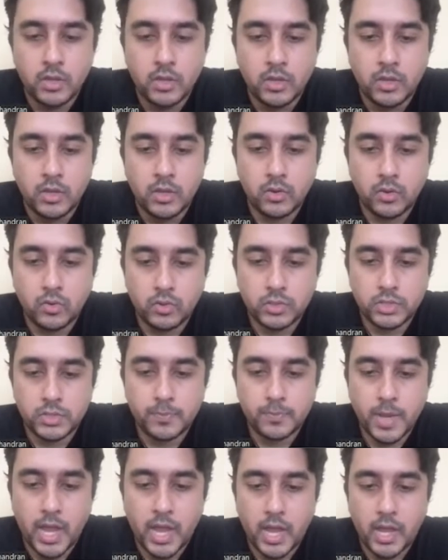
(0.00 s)
email
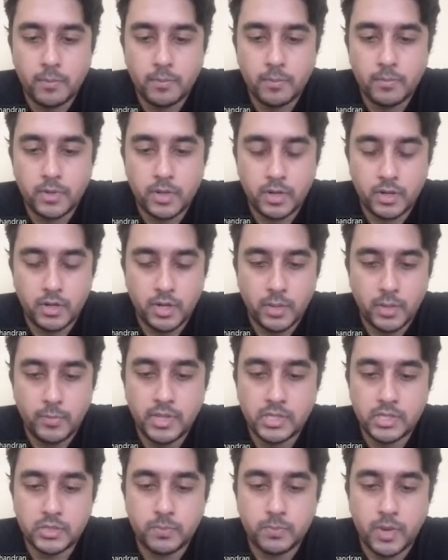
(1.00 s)
spam
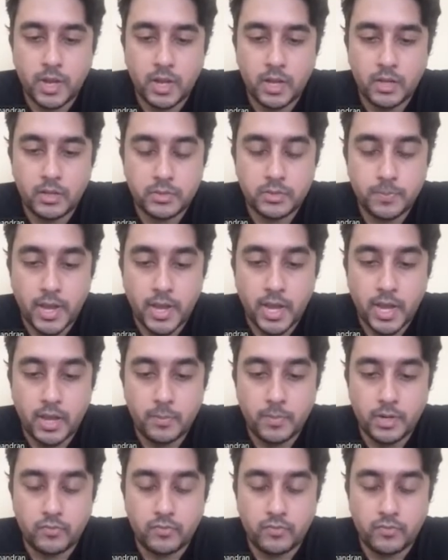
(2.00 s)

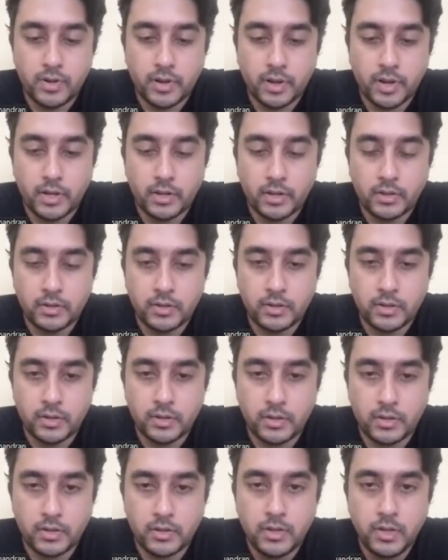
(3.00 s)
and filtering,
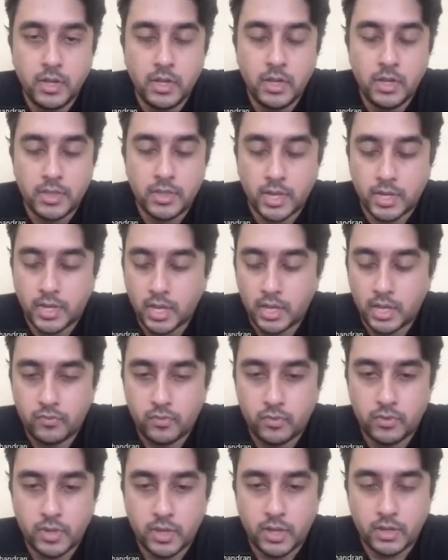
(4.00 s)

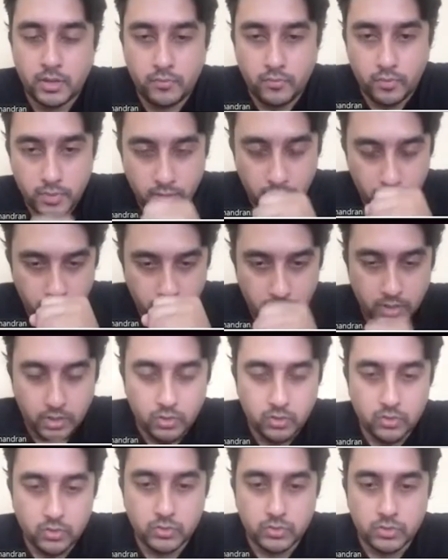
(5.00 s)
for that we
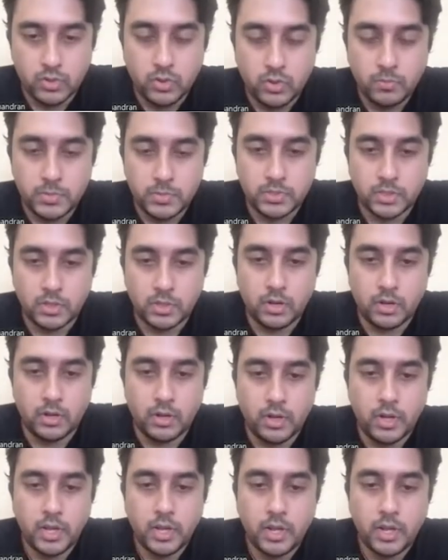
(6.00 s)
can use machine
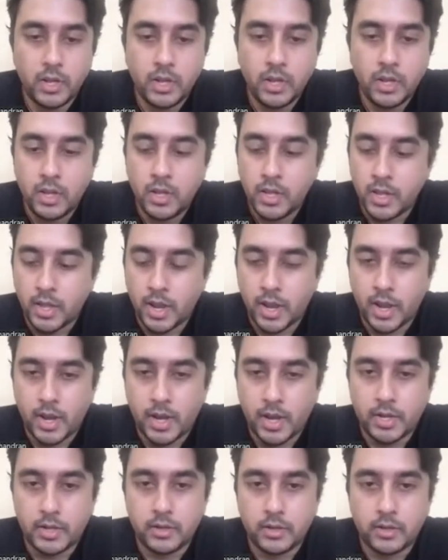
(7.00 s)
learning.
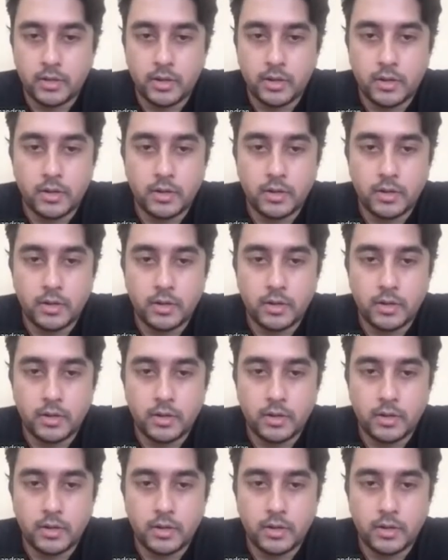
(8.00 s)
And